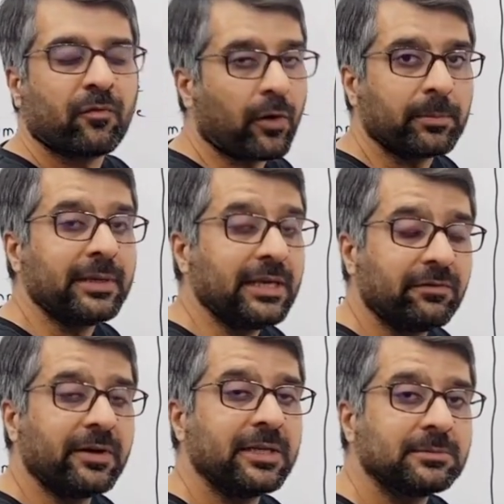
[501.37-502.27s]
For me,
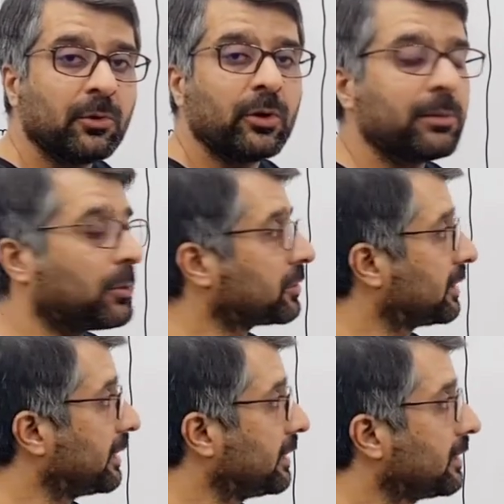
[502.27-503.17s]
event is more
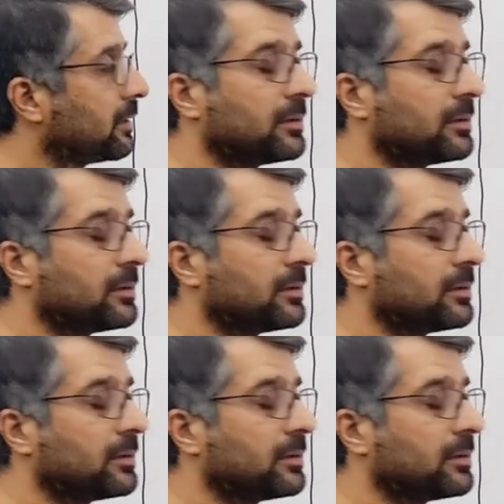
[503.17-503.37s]
important